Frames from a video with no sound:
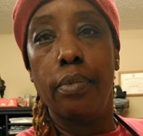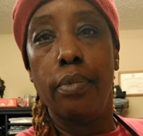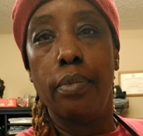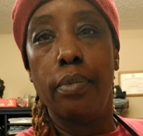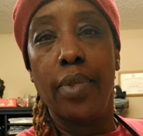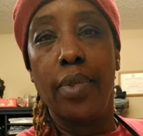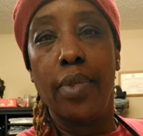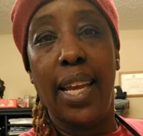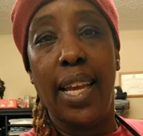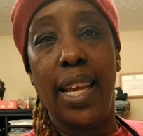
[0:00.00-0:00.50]

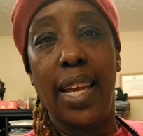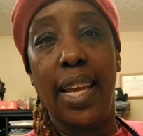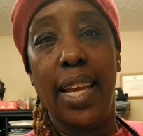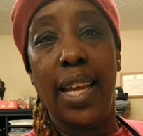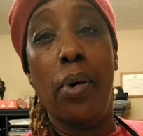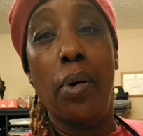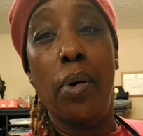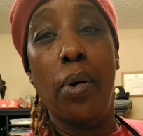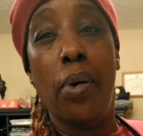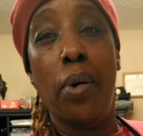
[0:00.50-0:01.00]
Any more
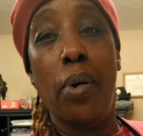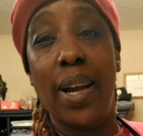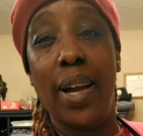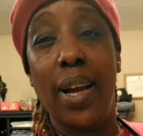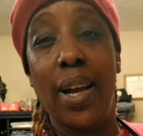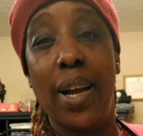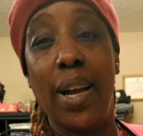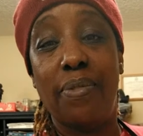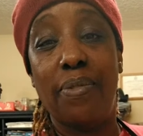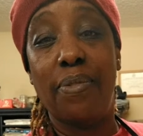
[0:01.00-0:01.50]
questions
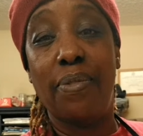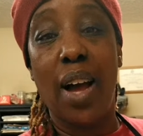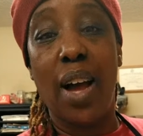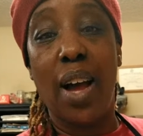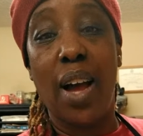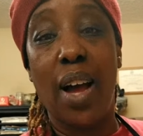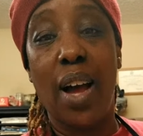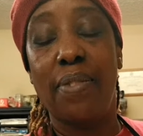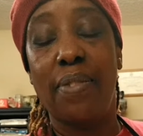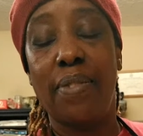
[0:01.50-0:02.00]

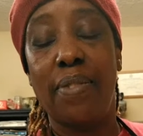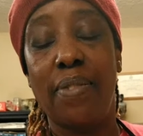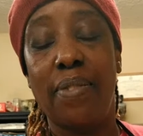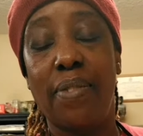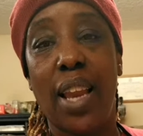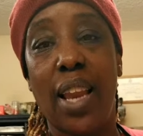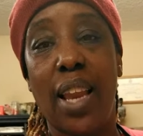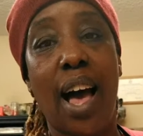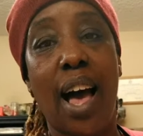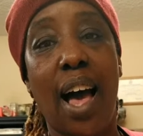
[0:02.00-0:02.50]
before I
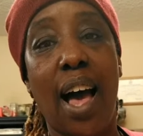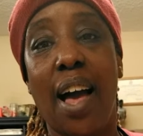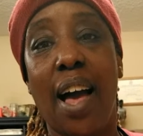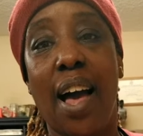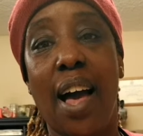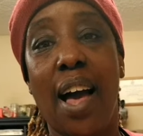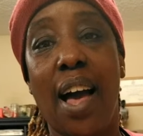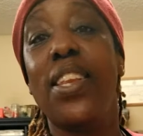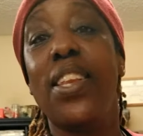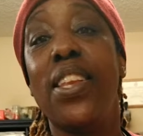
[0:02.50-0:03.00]
log off? Y'all
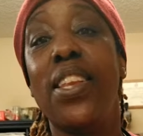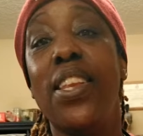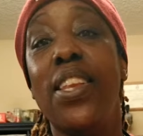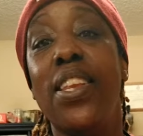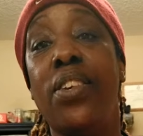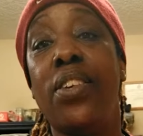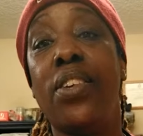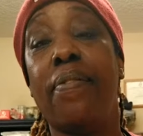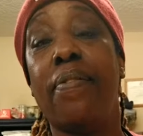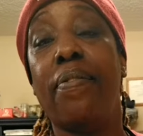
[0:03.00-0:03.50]
know I'll never
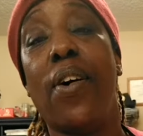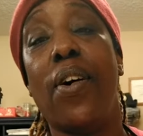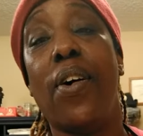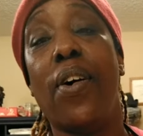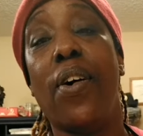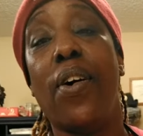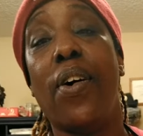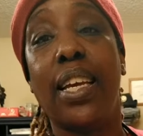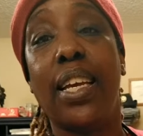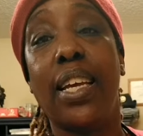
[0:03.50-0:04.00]
know how to
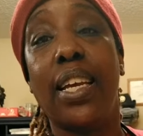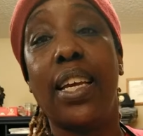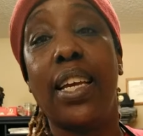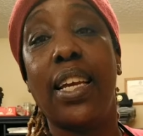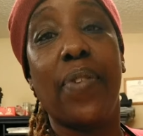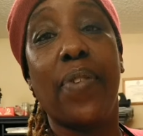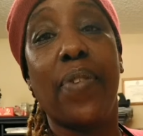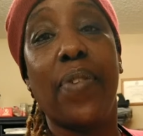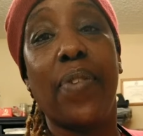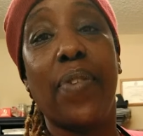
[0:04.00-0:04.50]
get off of
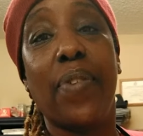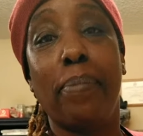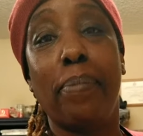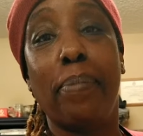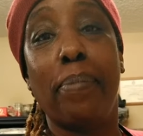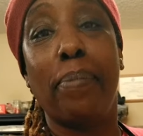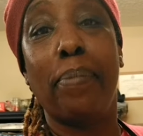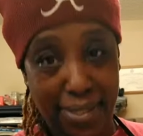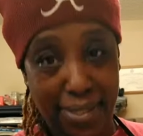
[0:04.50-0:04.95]
here, but